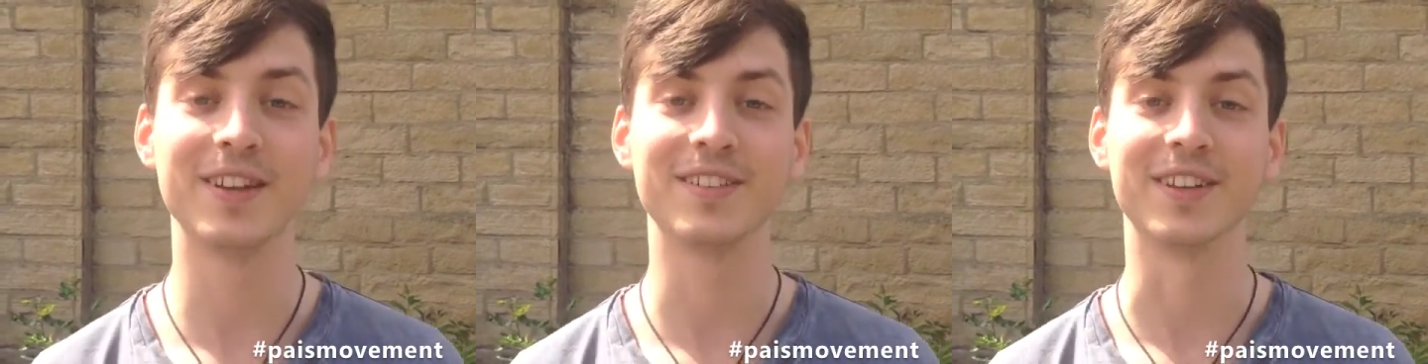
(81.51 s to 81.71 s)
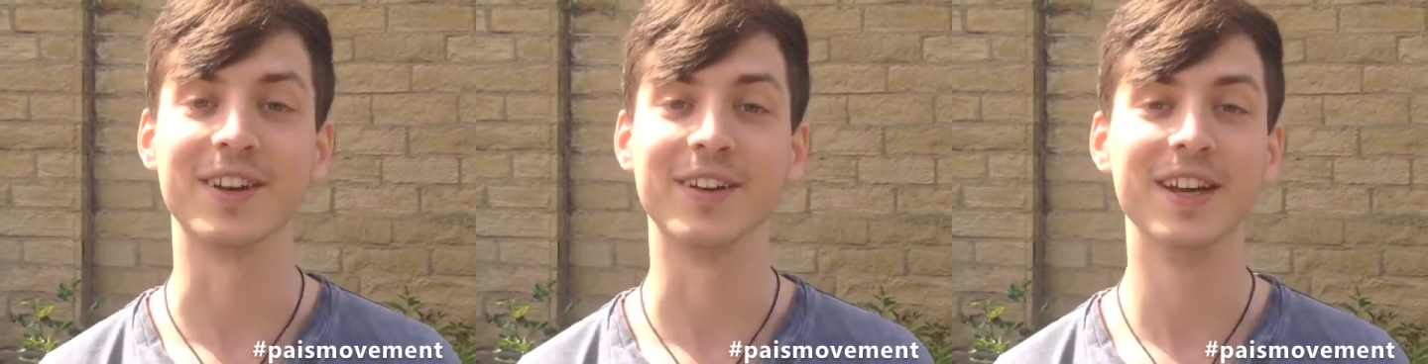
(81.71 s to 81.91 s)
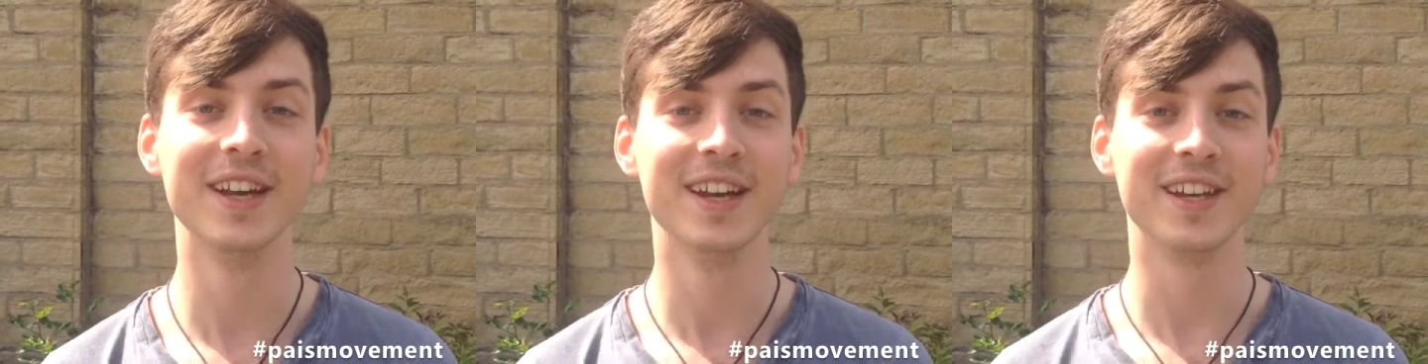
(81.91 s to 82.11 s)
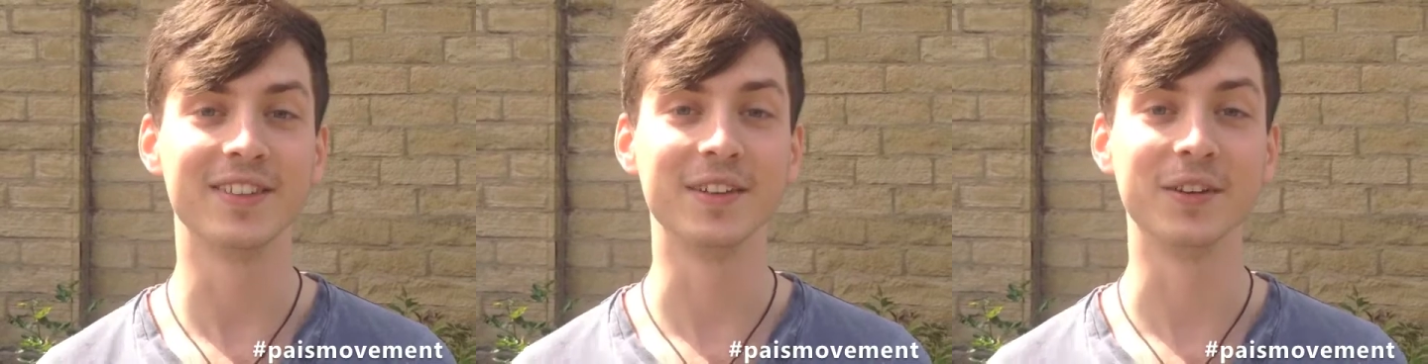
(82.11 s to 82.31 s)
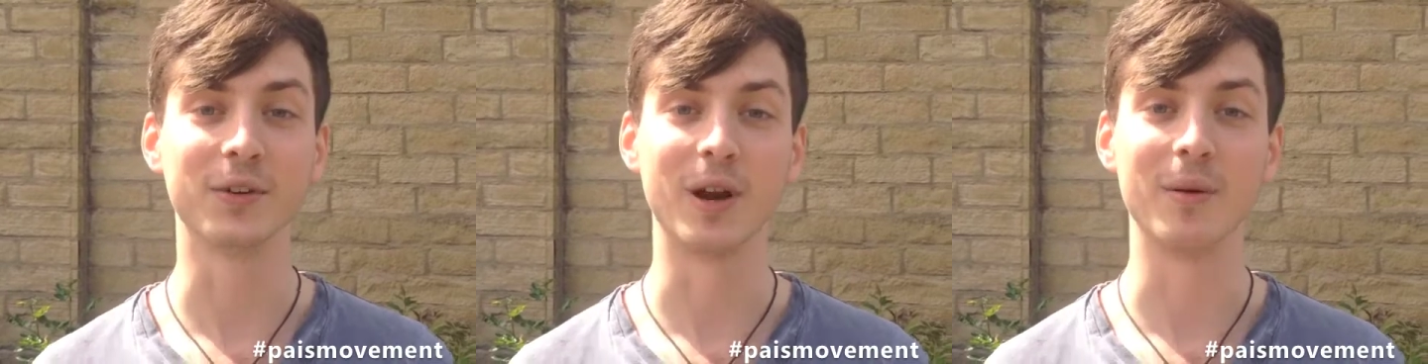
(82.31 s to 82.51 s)
So
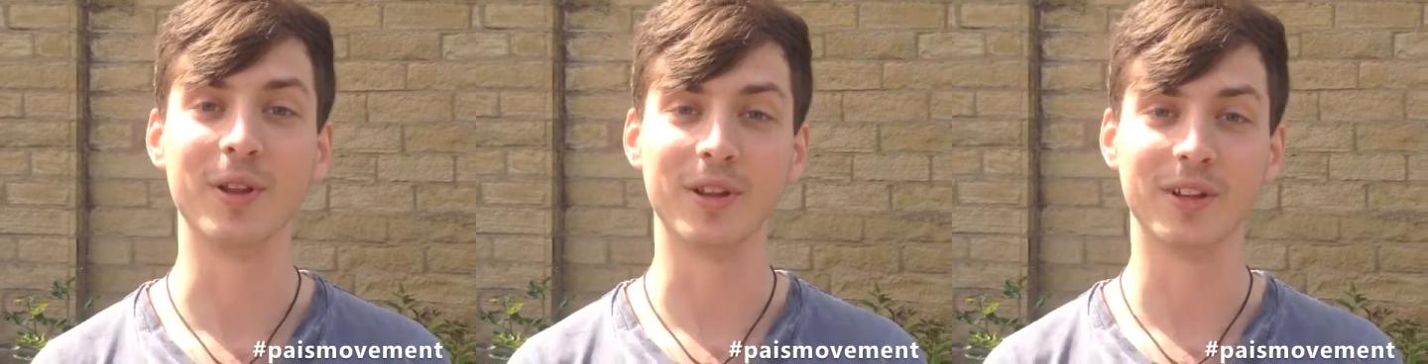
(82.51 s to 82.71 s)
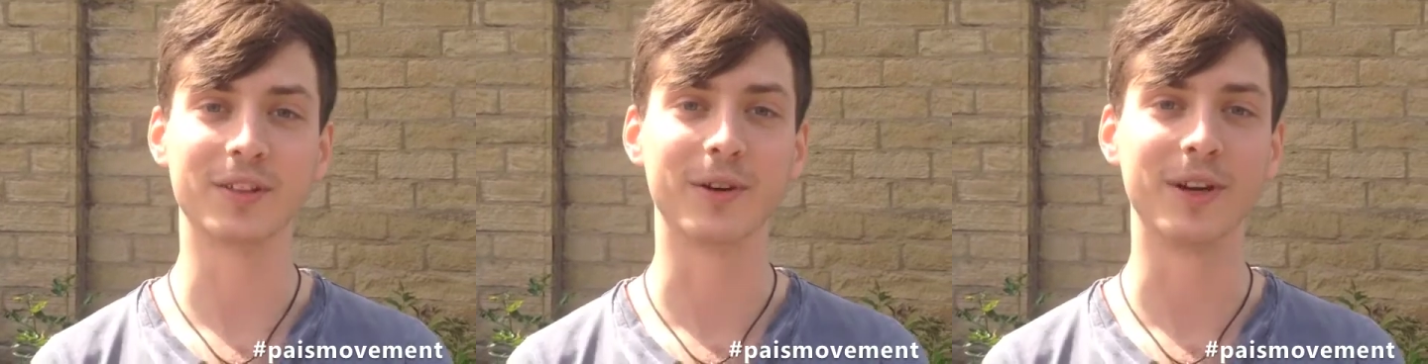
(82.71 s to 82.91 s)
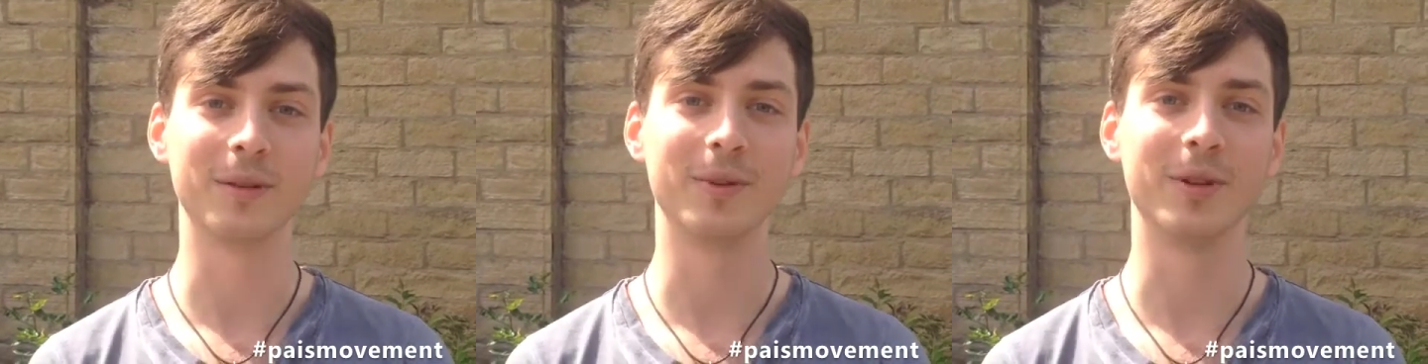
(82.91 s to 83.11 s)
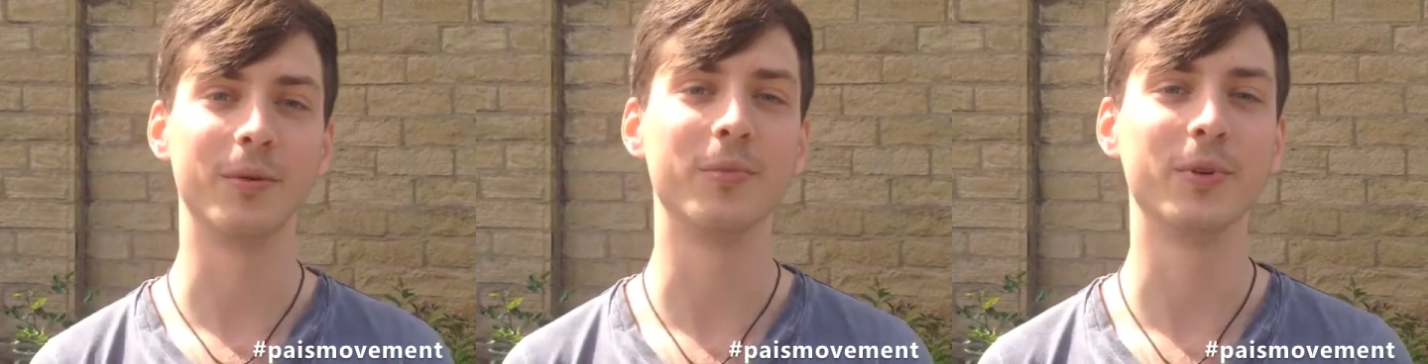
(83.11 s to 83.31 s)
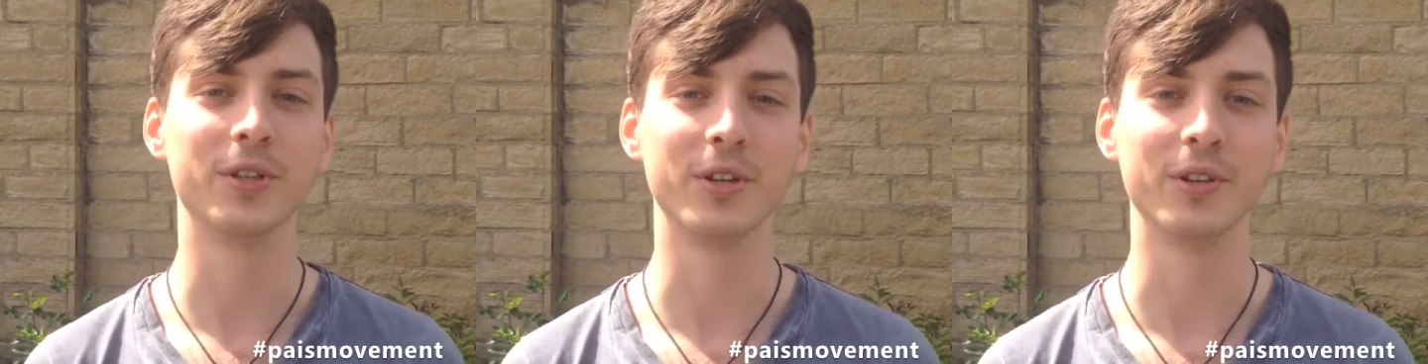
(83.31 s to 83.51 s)
it's an incredible
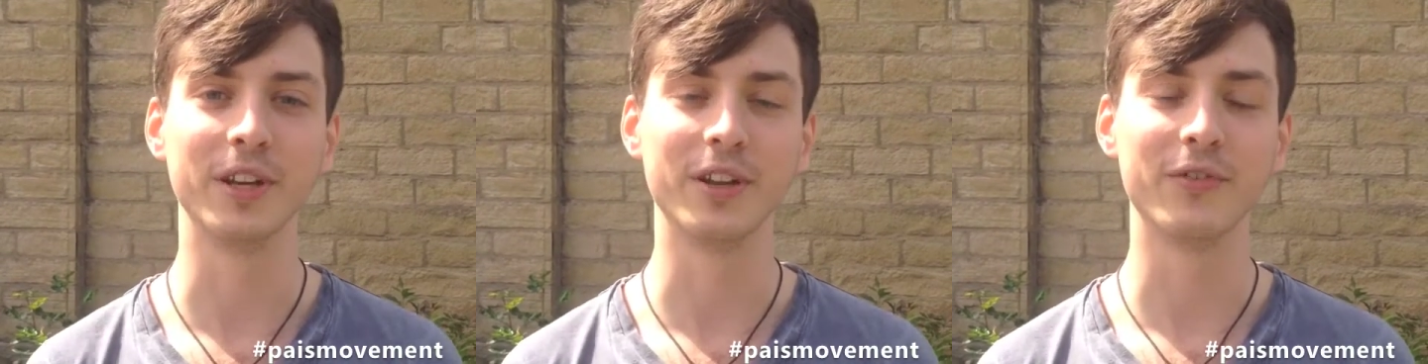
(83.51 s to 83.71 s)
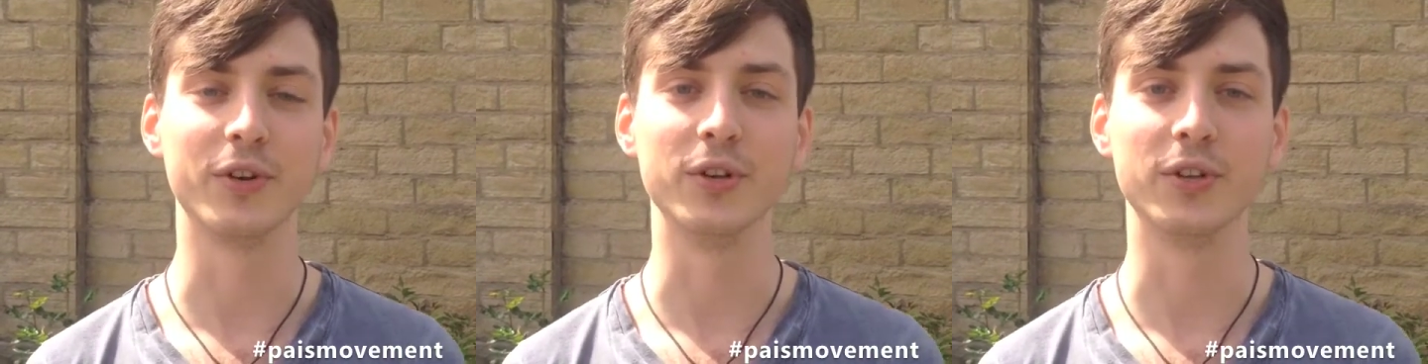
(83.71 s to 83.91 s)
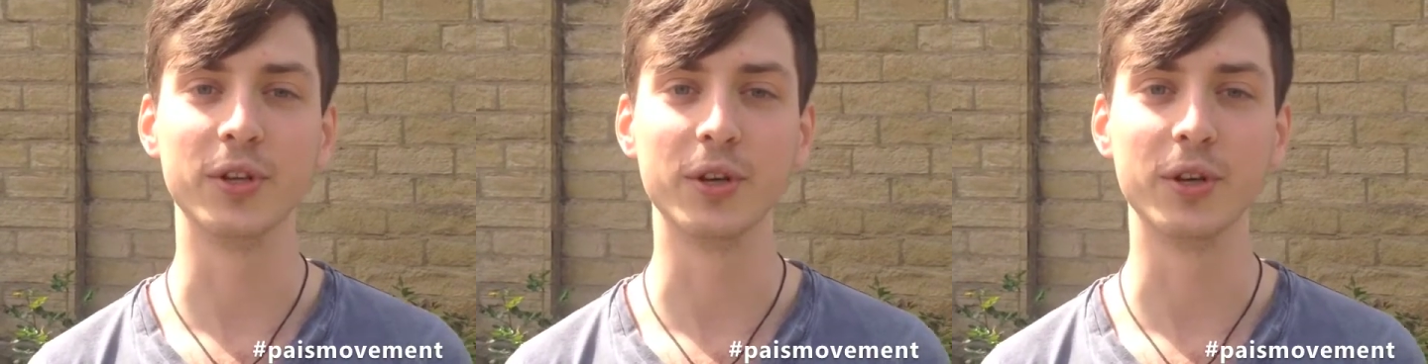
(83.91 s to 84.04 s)
opportunity for